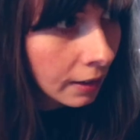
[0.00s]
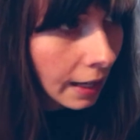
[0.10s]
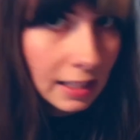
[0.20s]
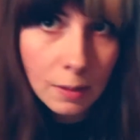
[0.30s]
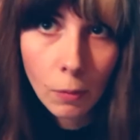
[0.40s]

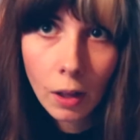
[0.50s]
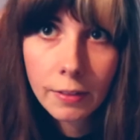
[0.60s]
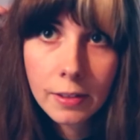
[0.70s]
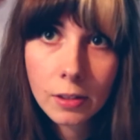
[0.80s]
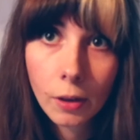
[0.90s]
Next
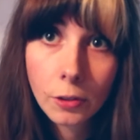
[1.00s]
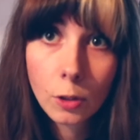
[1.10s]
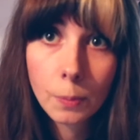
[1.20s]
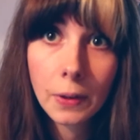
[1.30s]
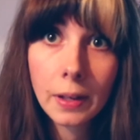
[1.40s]
month is going
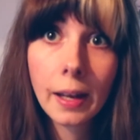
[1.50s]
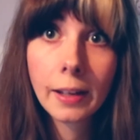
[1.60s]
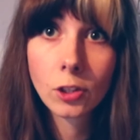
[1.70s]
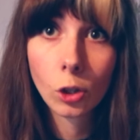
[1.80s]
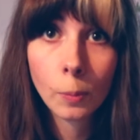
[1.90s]
to be
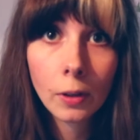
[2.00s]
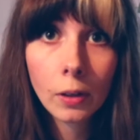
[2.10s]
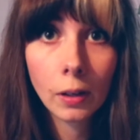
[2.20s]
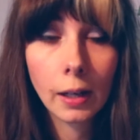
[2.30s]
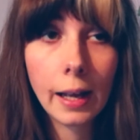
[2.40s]

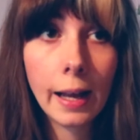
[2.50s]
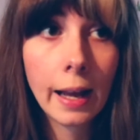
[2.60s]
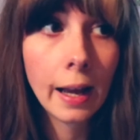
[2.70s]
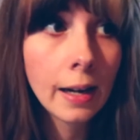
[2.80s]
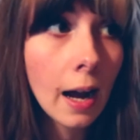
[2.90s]
Inktober,
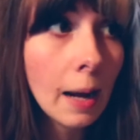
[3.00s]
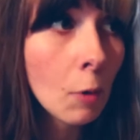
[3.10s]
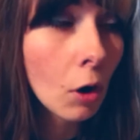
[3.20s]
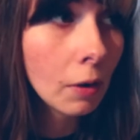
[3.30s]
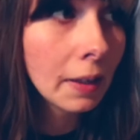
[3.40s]
and
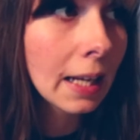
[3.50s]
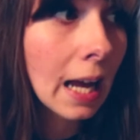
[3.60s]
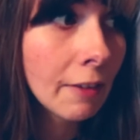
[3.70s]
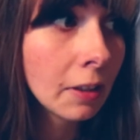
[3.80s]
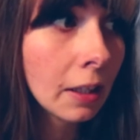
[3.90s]
I'm already
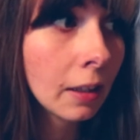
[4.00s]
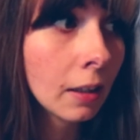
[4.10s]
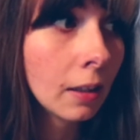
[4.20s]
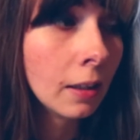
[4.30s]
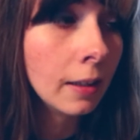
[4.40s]

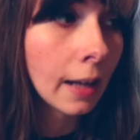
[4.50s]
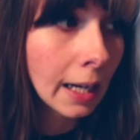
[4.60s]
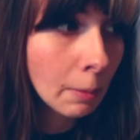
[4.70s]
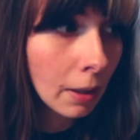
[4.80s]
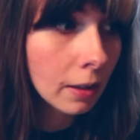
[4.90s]
having
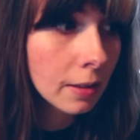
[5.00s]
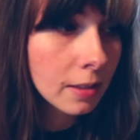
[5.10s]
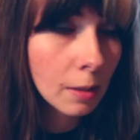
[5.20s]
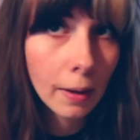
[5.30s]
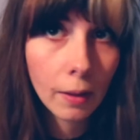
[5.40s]

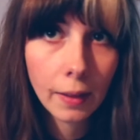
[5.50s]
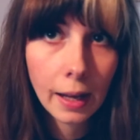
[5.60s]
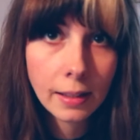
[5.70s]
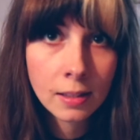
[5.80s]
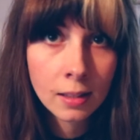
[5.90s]
nightmares about
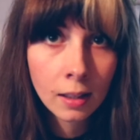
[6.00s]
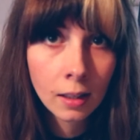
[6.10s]
that.